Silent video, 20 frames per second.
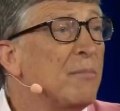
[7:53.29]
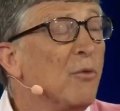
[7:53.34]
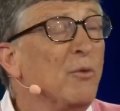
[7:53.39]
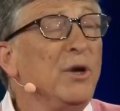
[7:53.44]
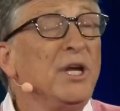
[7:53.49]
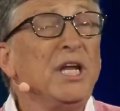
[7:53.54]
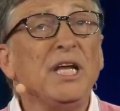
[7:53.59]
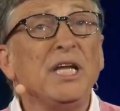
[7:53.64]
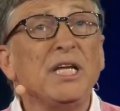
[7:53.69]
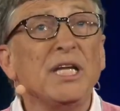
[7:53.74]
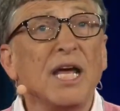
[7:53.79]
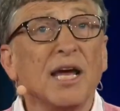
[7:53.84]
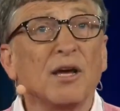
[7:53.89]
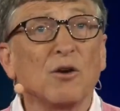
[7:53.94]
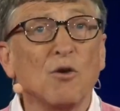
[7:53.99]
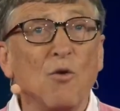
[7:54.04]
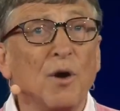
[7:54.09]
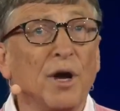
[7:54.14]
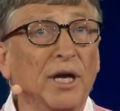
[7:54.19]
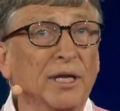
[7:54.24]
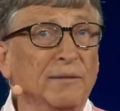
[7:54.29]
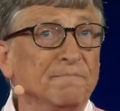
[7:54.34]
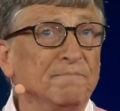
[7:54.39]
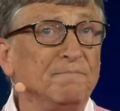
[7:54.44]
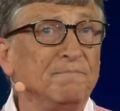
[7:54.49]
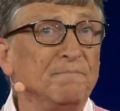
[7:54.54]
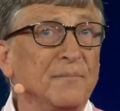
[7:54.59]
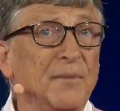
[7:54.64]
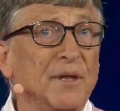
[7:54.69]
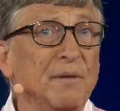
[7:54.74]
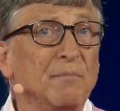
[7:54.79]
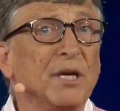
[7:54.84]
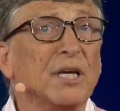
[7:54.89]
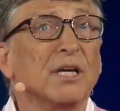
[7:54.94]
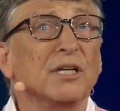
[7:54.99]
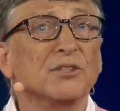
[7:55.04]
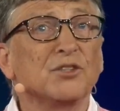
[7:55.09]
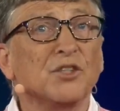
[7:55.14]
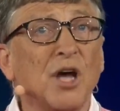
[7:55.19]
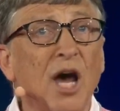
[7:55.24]
But we need to get going
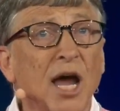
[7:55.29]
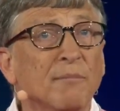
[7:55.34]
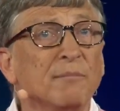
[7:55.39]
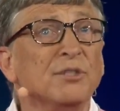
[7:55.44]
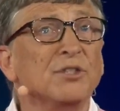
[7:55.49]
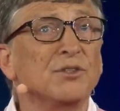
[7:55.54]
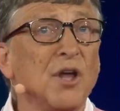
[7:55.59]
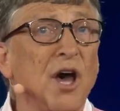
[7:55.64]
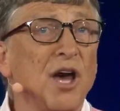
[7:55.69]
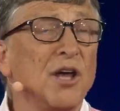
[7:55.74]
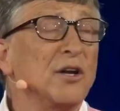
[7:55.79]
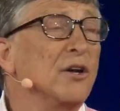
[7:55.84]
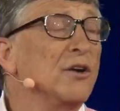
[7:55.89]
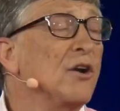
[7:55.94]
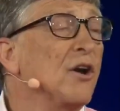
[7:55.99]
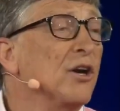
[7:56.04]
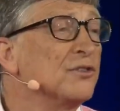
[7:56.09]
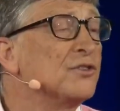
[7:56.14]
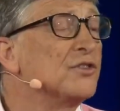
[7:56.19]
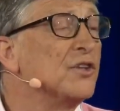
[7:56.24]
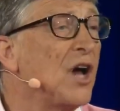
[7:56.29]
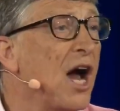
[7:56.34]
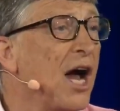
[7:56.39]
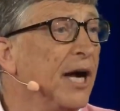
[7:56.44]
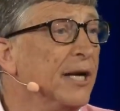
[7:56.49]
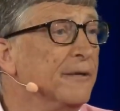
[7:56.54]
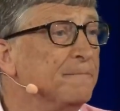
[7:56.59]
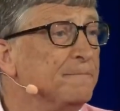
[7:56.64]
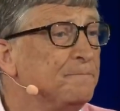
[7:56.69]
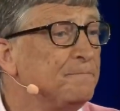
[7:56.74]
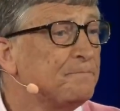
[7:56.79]
because time is not on our side.